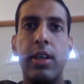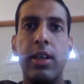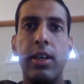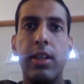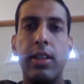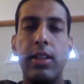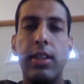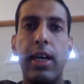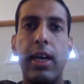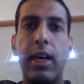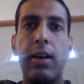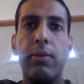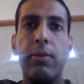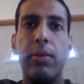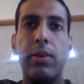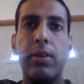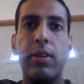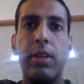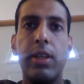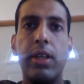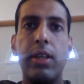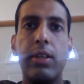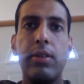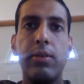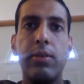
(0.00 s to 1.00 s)
That would
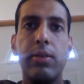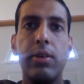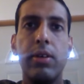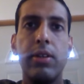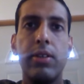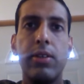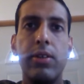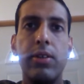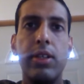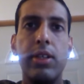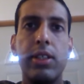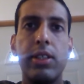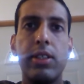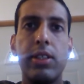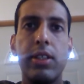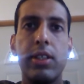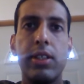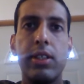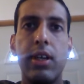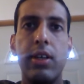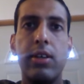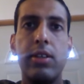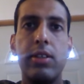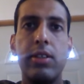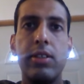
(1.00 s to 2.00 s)
equal
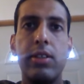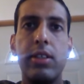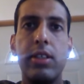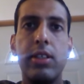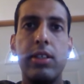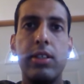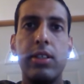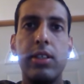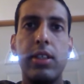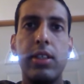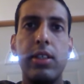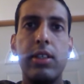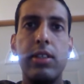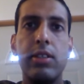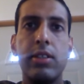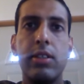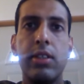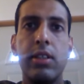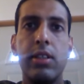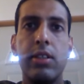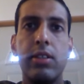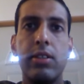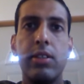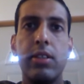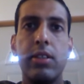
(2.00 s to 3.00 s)
3,600 cc's,
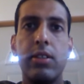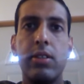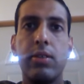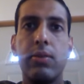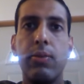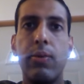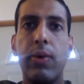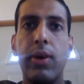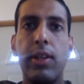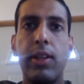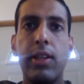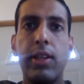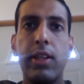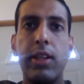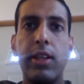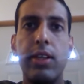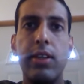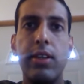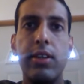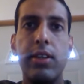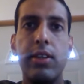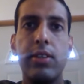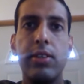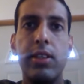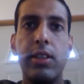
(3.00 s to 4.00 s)
since 1 liter
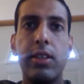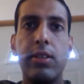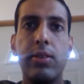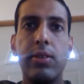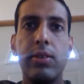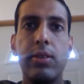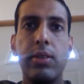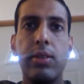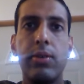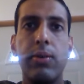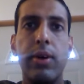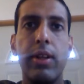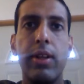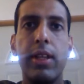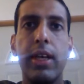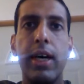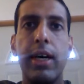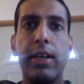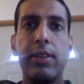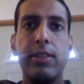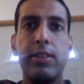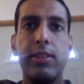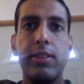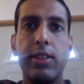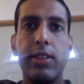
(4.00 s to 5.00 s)
is equal to
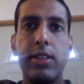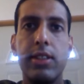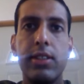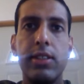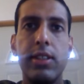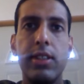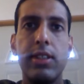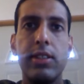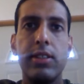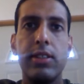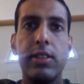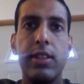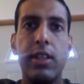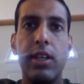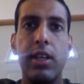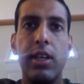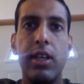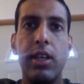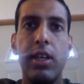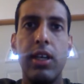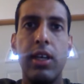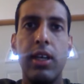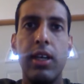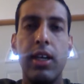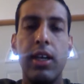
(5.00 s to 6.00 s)
1,000 cc's.
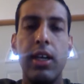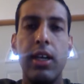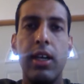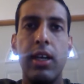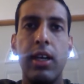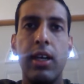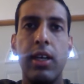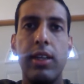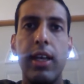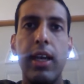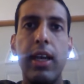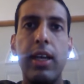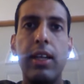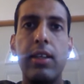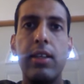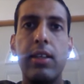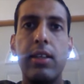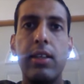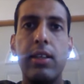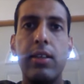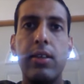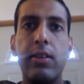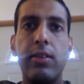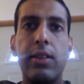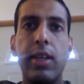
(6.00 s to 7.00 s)
Then
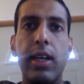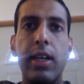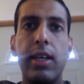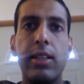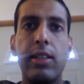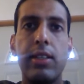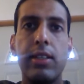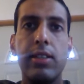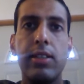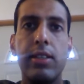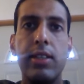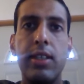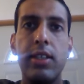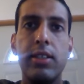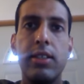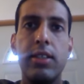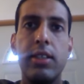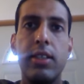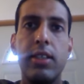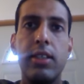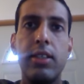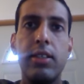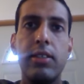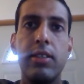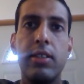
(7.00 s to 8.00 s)
you take the
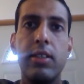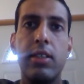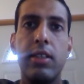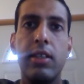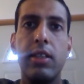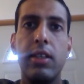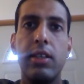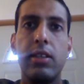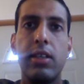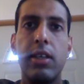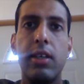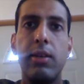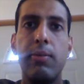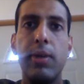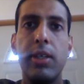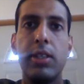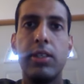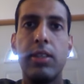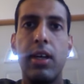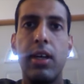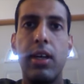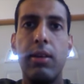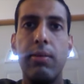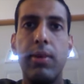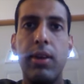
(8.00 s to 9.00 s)
cc's, cubic
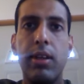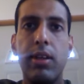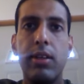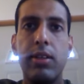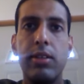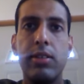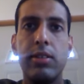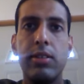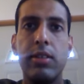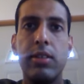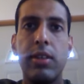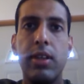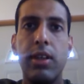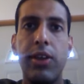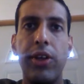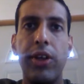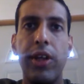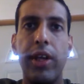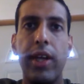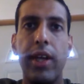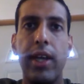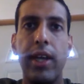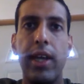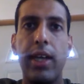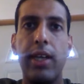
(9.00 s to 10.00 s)
centimeters,
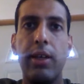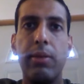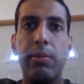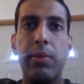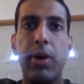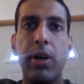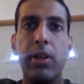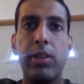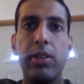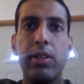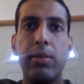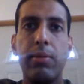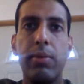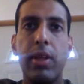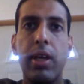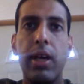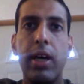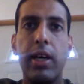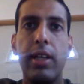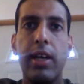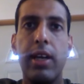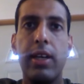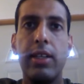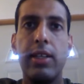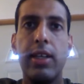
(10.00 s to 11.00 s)
and you multiply
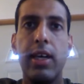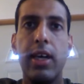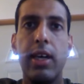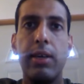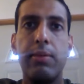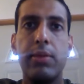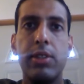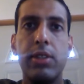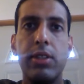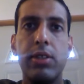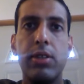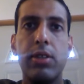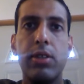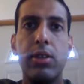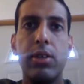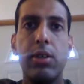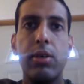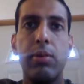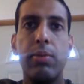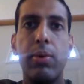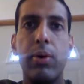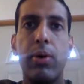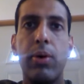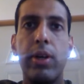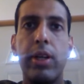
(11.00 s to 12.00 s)
that times
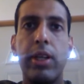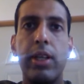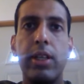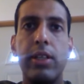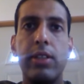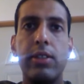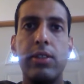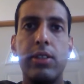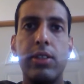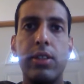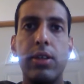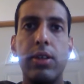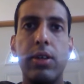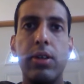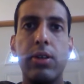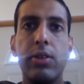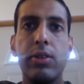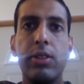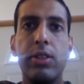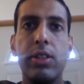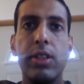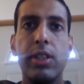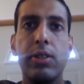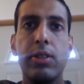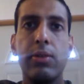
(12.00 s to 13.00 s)

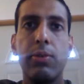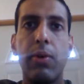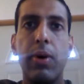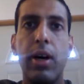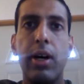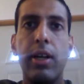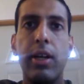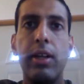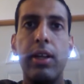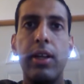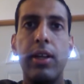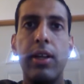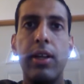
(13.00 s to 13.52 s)
0.061,